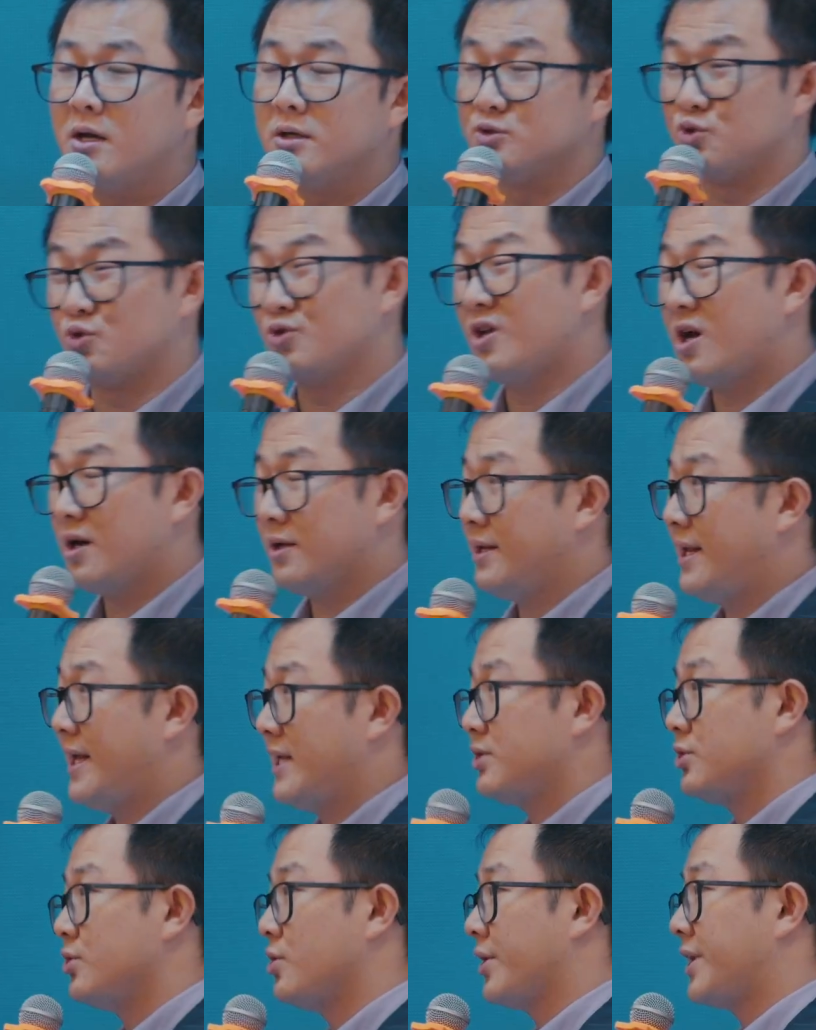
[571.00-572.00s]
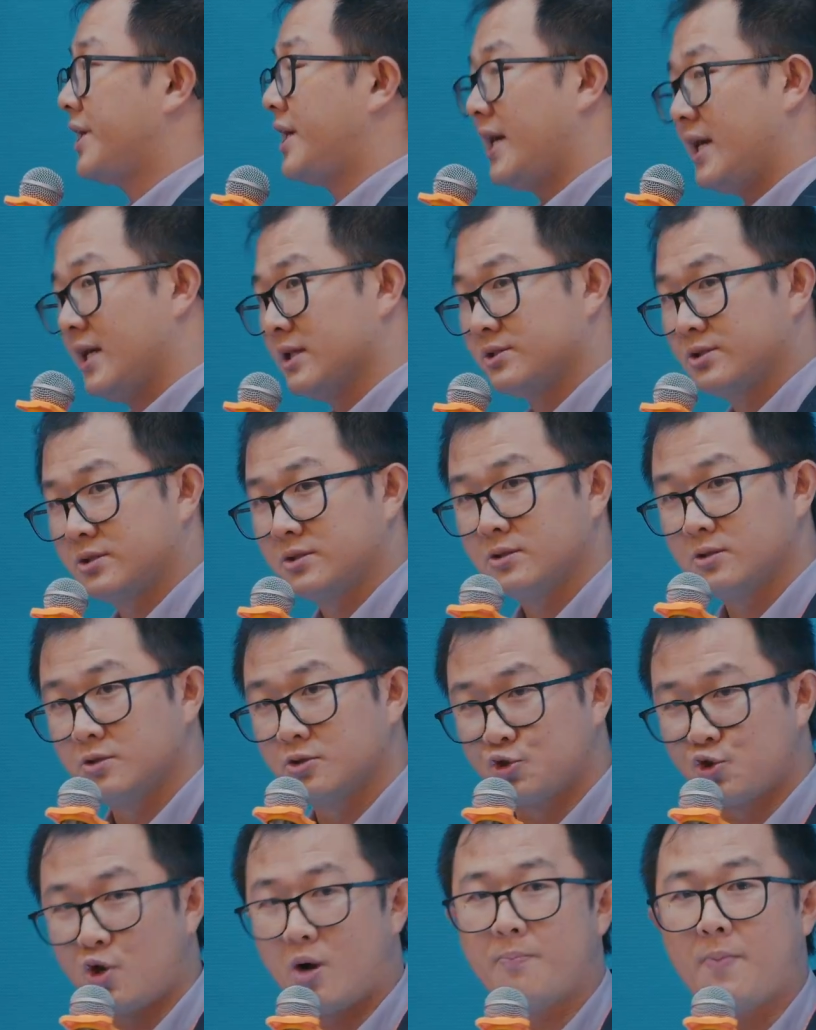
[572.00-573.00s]
Do not let your kids
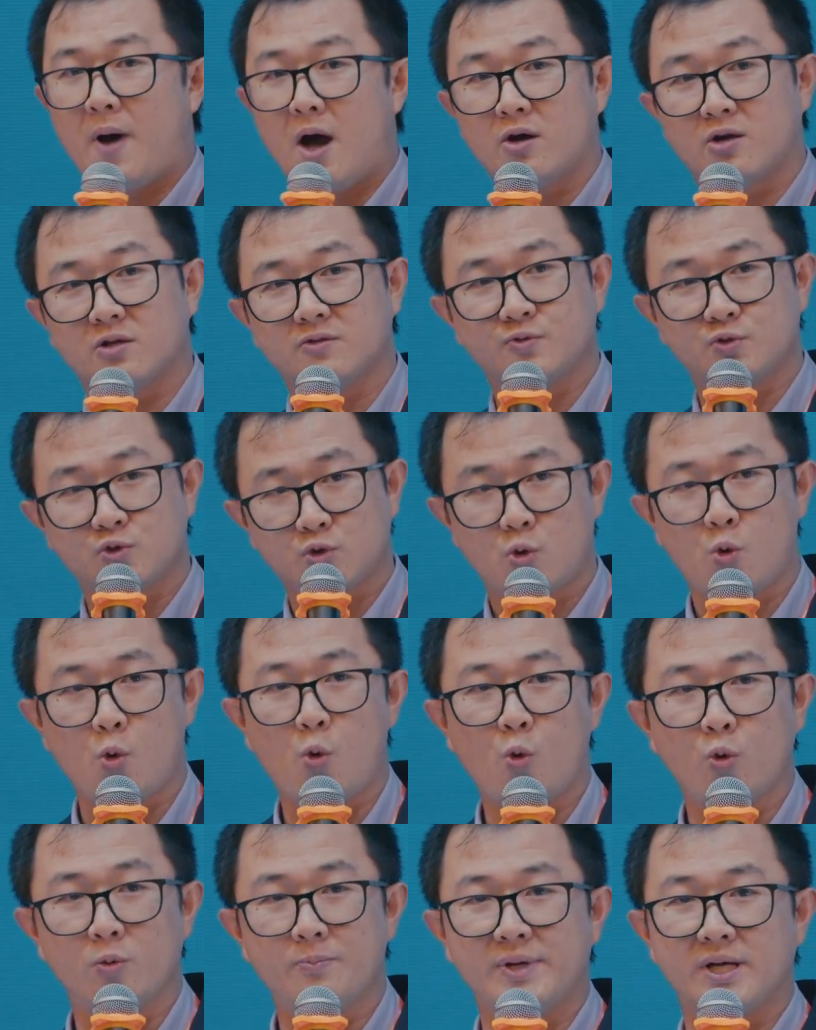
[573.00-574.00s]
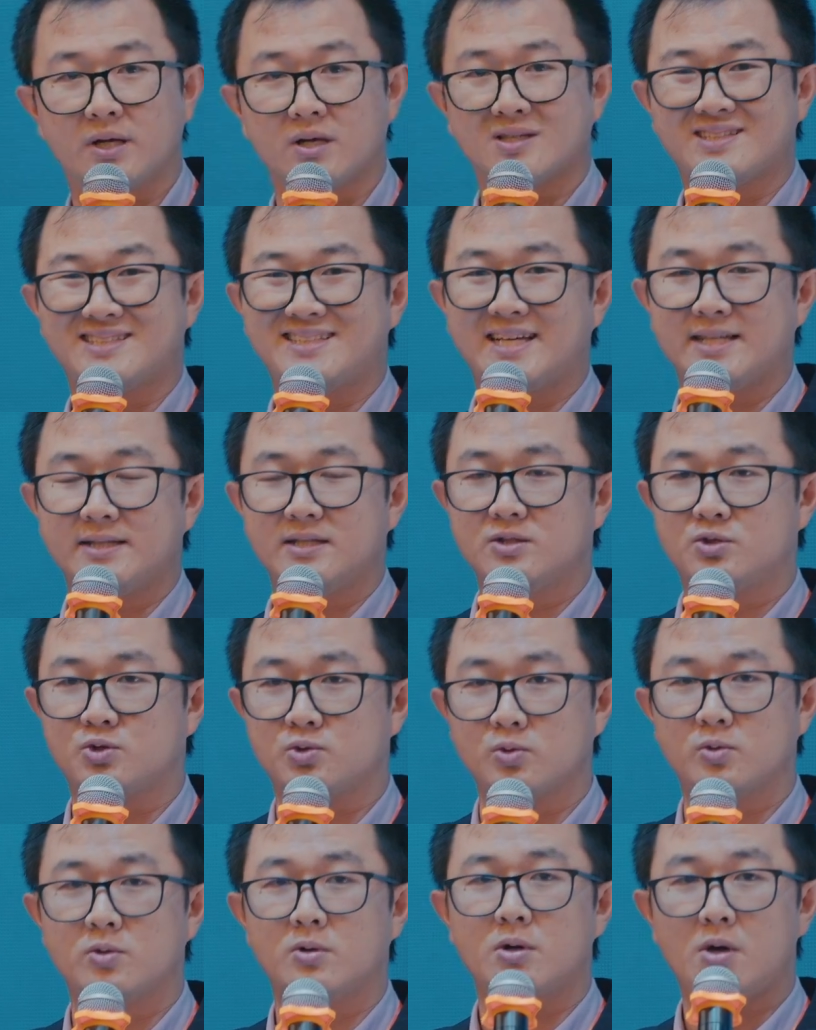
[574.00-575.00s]
drop out of school because they need
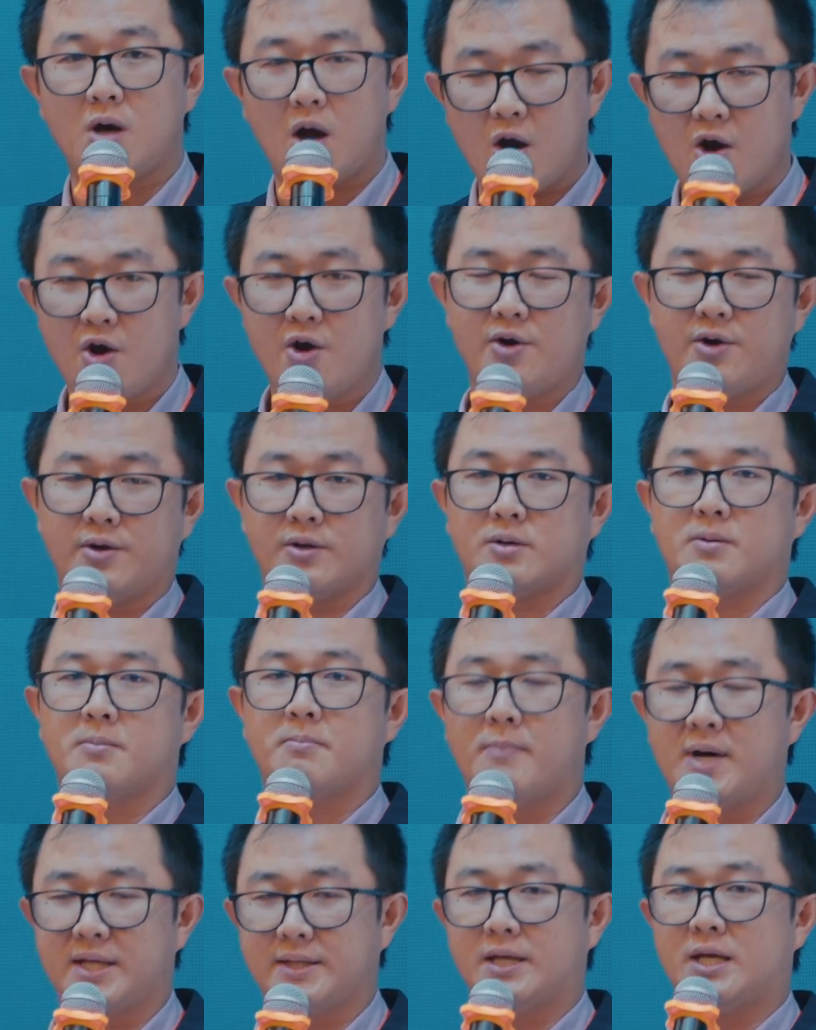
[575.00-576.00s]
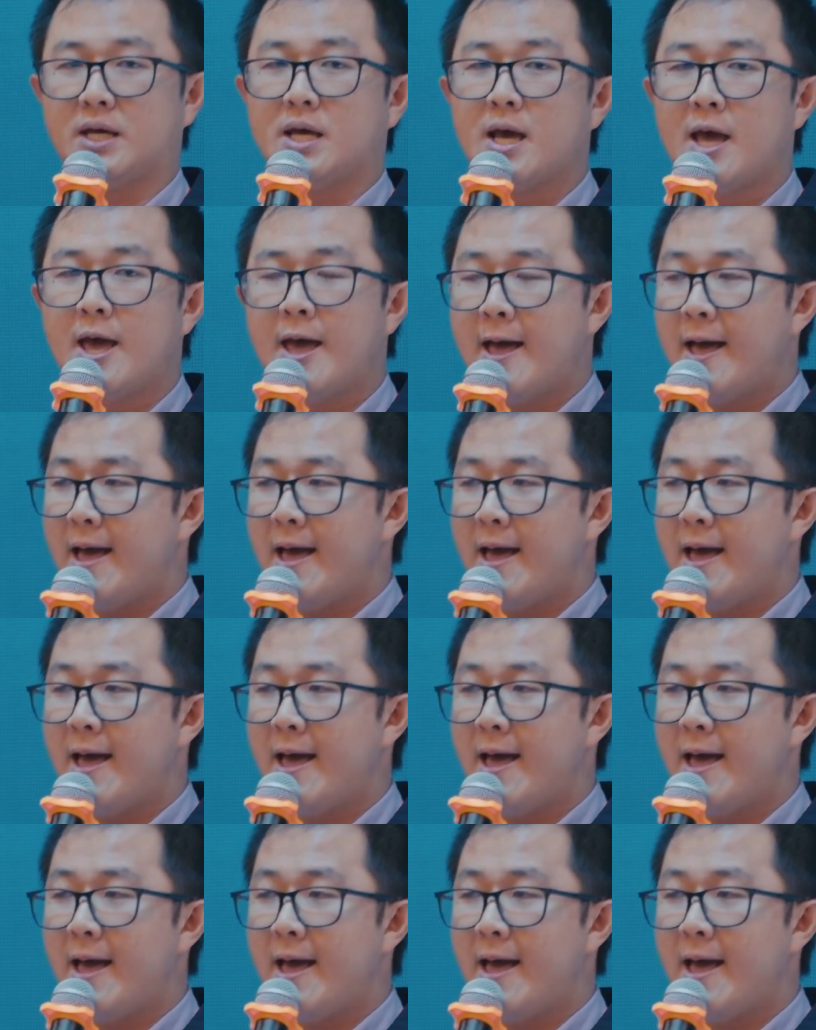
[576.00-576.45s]
to earn money.